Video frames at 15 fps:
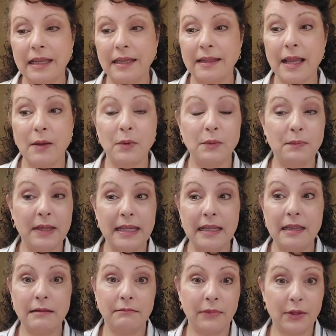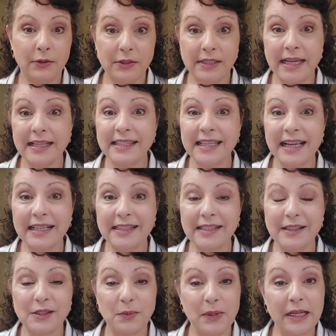And that would be Thursday at 6
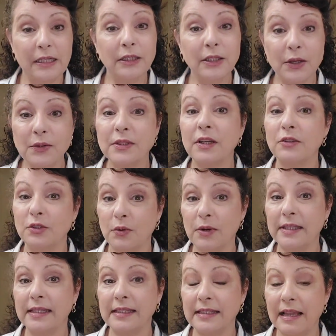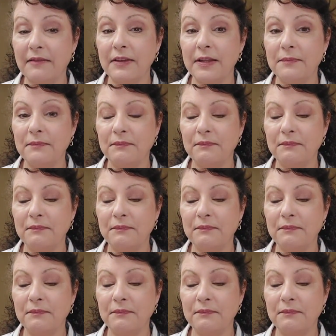because we close our doors at 7.